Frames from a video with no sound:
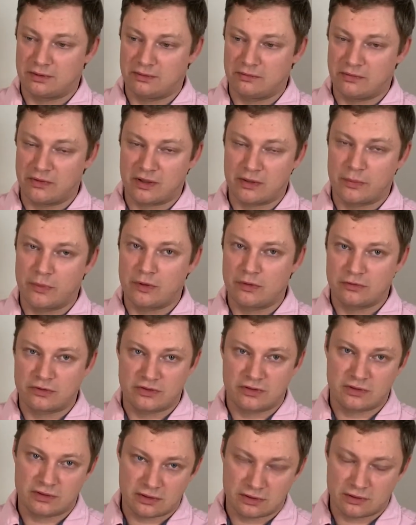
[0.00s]
they're
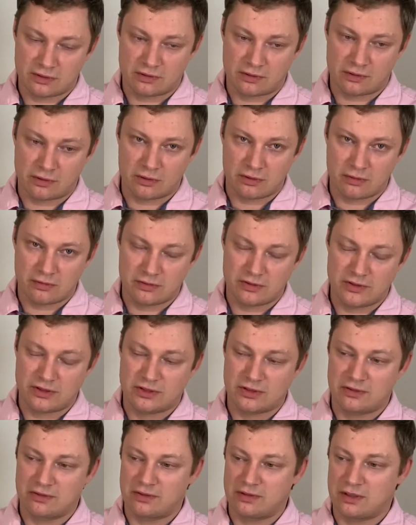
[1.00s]
both
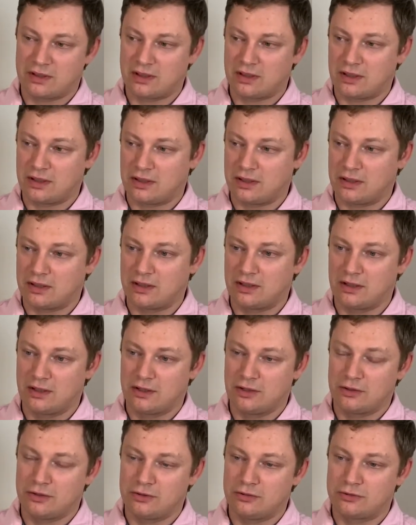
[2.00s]
girls. They
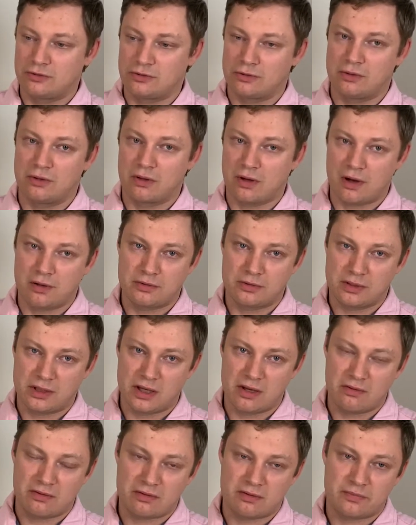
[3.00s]
used to go out
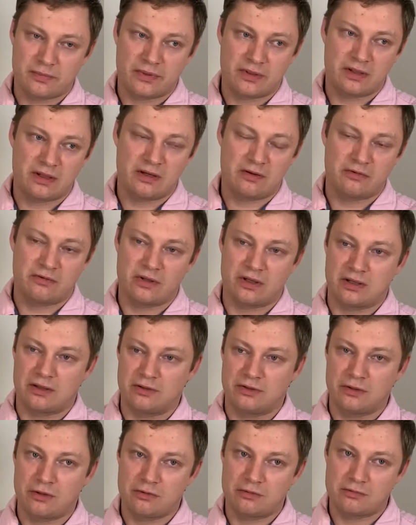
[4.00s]
together, but now they
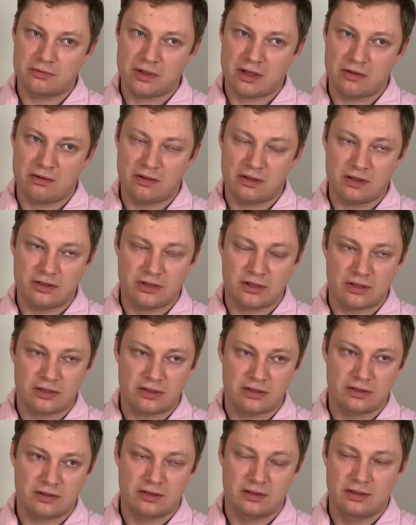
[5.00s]
don't, and they
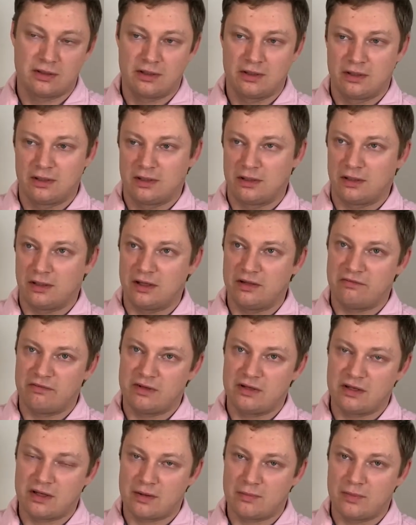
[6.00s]
just live
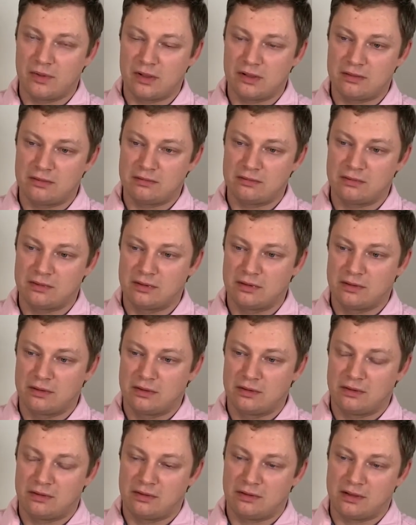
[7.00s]
in Dublin.
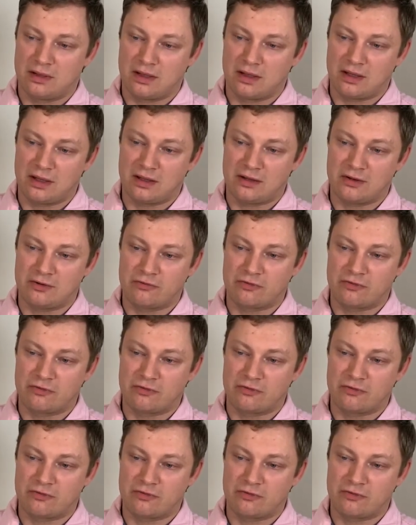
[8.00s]
They